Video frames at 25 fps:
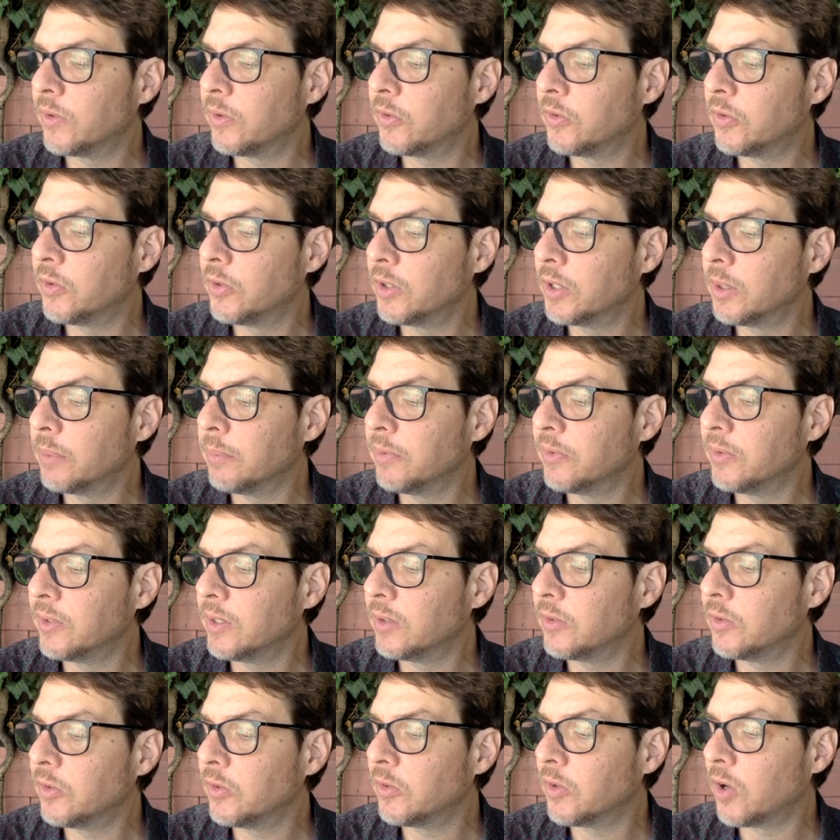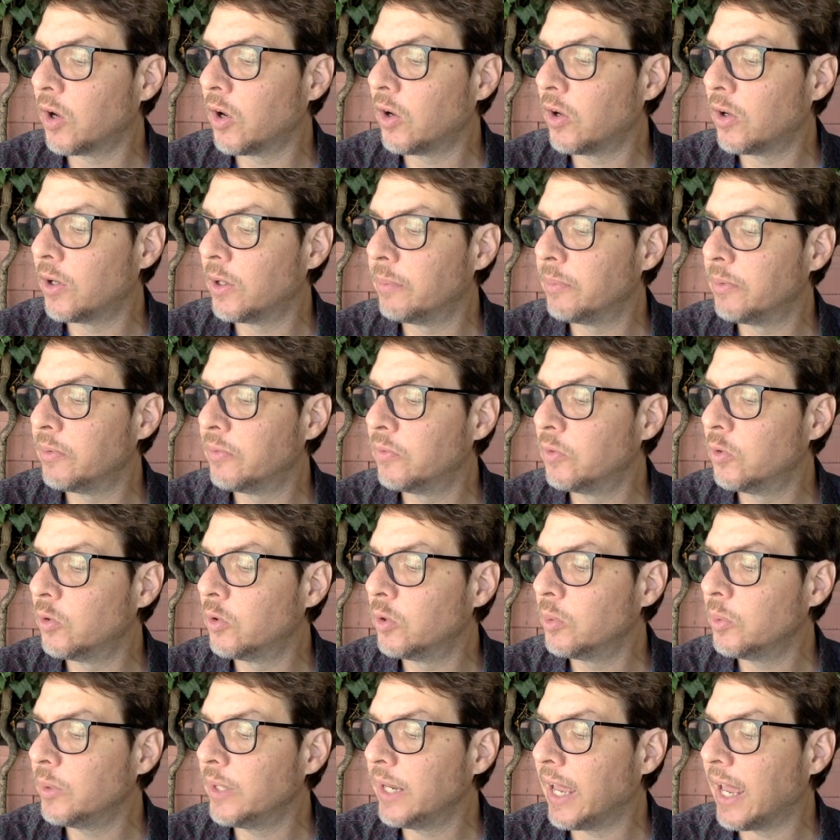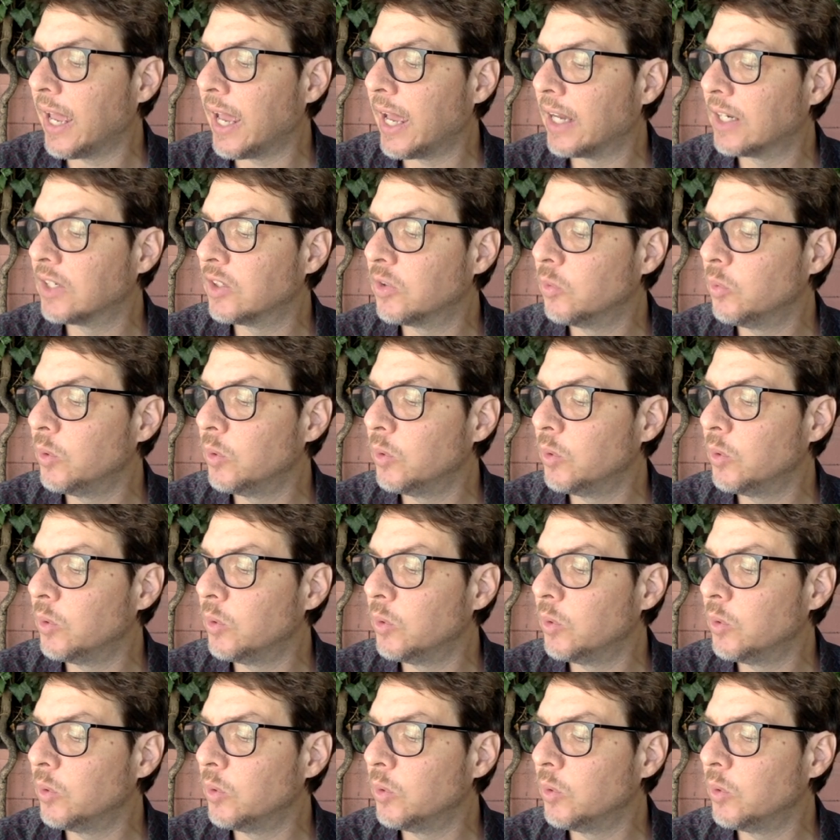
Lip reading: circumstances are before we act,